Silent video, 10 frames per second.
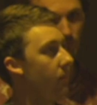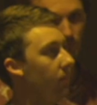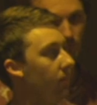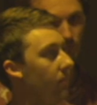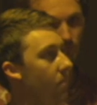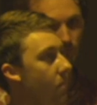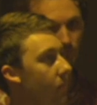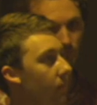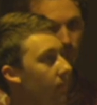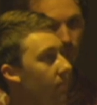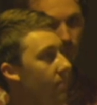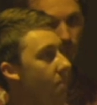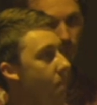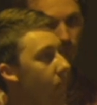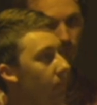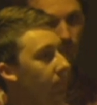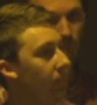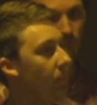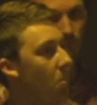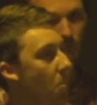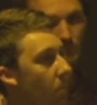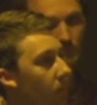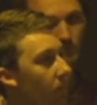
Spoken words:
You didn't need another excitement that was up and